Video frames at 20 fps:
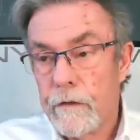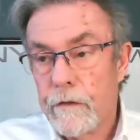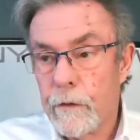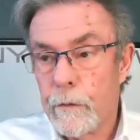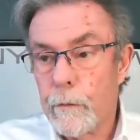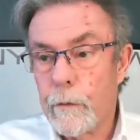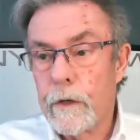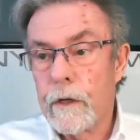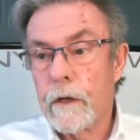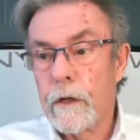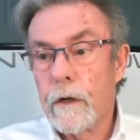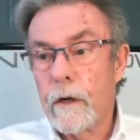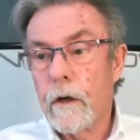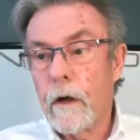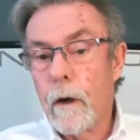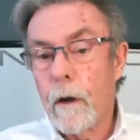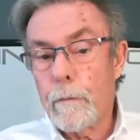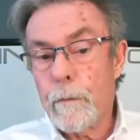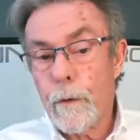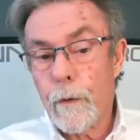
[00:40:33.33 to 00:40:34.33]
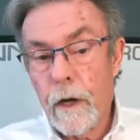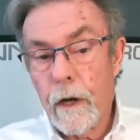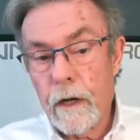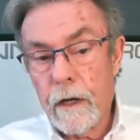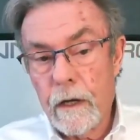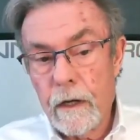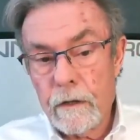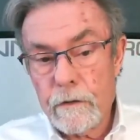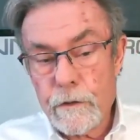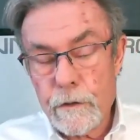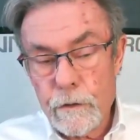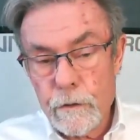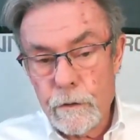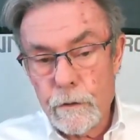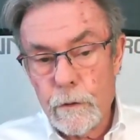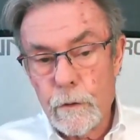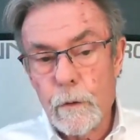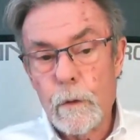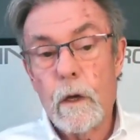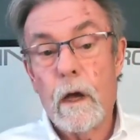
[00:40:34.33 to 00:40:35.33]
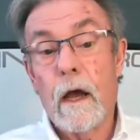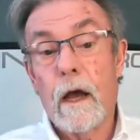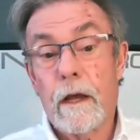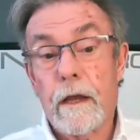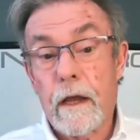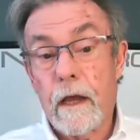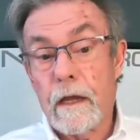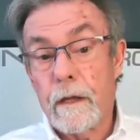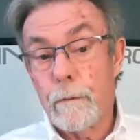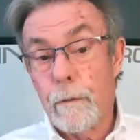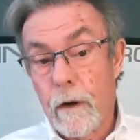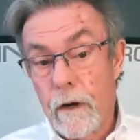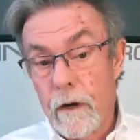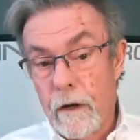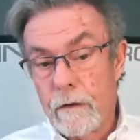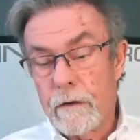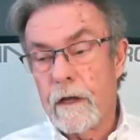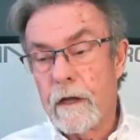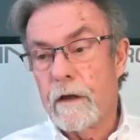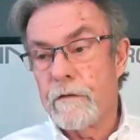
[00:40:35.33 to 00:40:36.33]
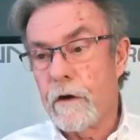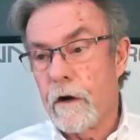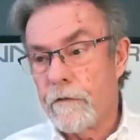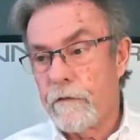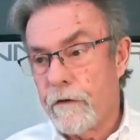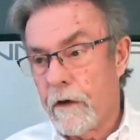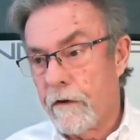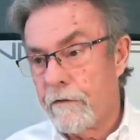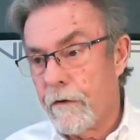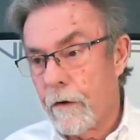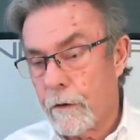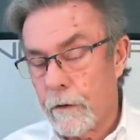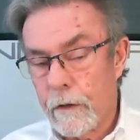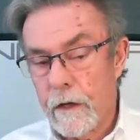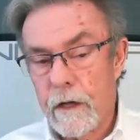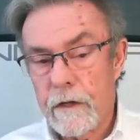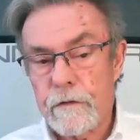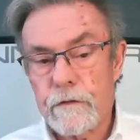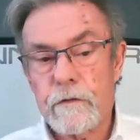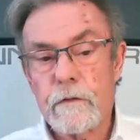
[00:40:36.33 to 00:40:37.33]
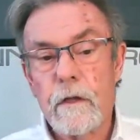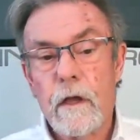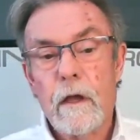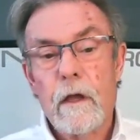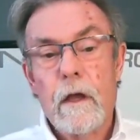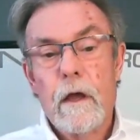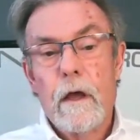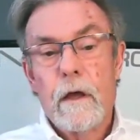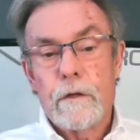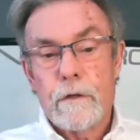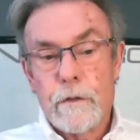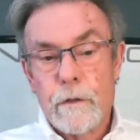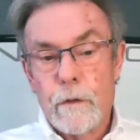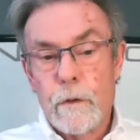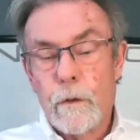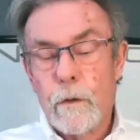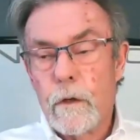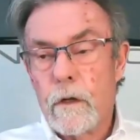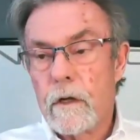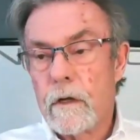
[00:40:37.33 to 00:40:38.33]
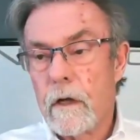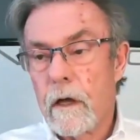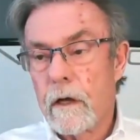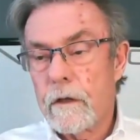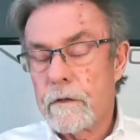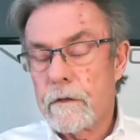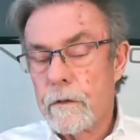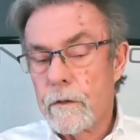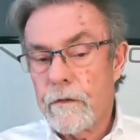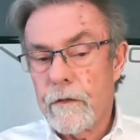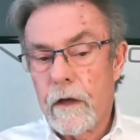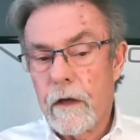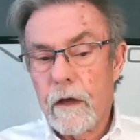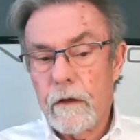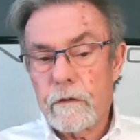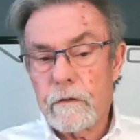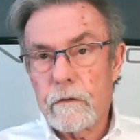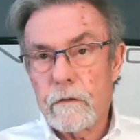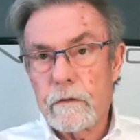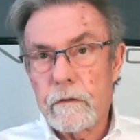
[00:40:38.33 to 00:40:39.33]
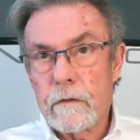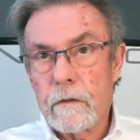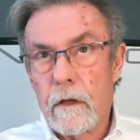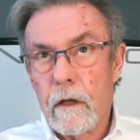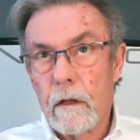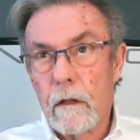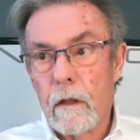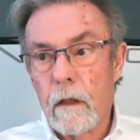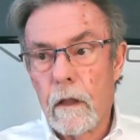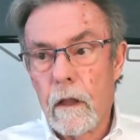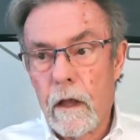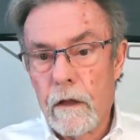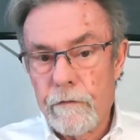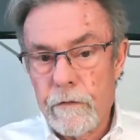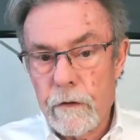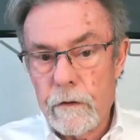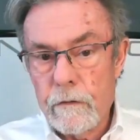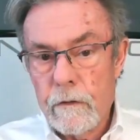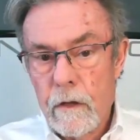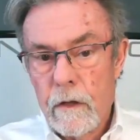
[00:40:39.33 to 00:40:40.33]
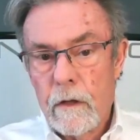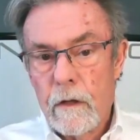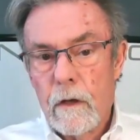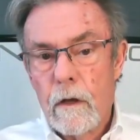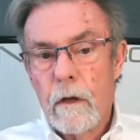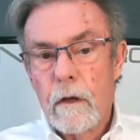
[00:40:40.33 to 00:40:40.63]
that we are upgrading to Kenny Brown FR500S to uh, 2011